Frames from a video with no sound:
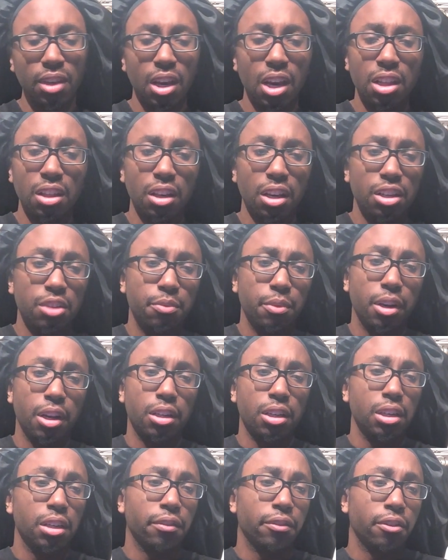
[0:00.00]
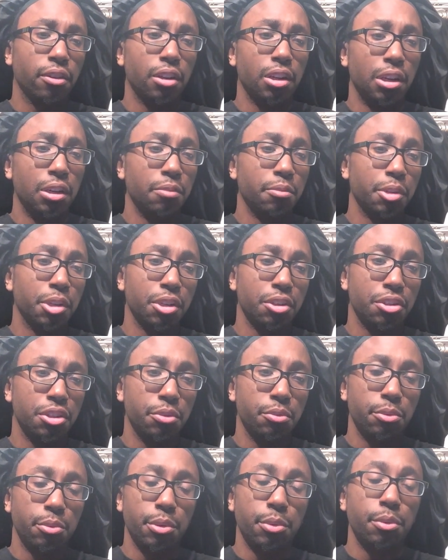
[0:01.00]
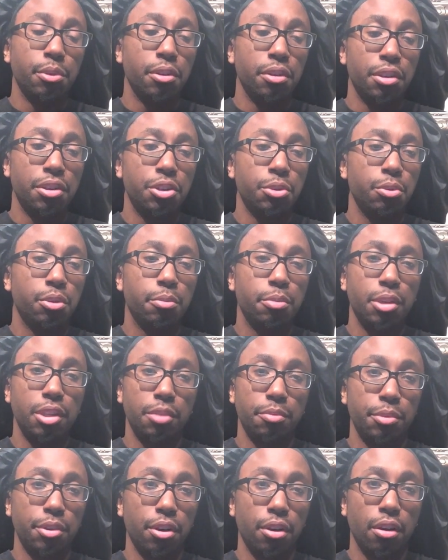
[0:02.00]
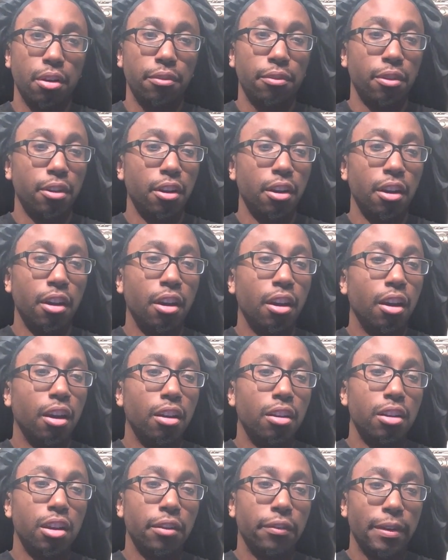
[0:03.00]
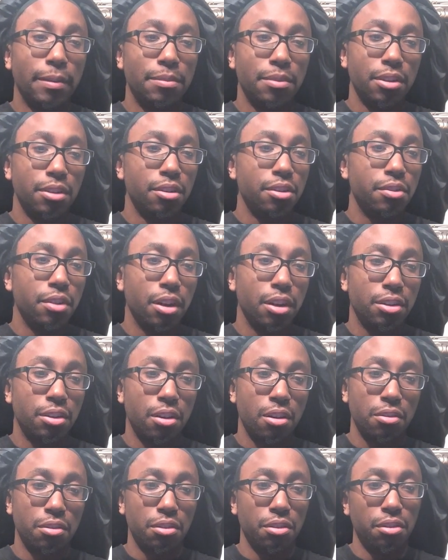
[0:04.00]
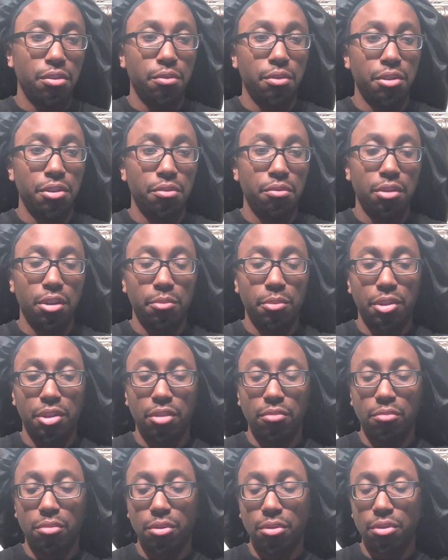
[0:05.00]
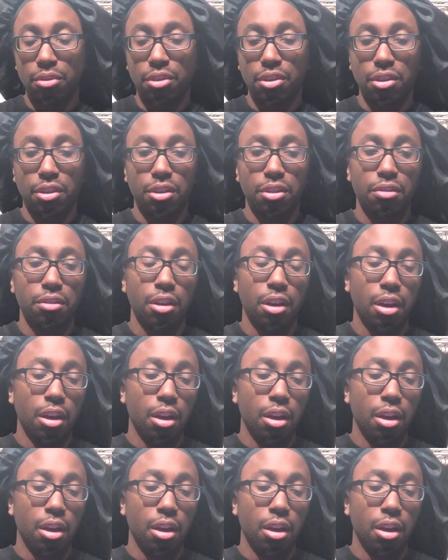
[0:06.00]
think I just would have to leave her alone because she would have pissed me off if I'm sitting there trying to talk to you and you give me some bullshit.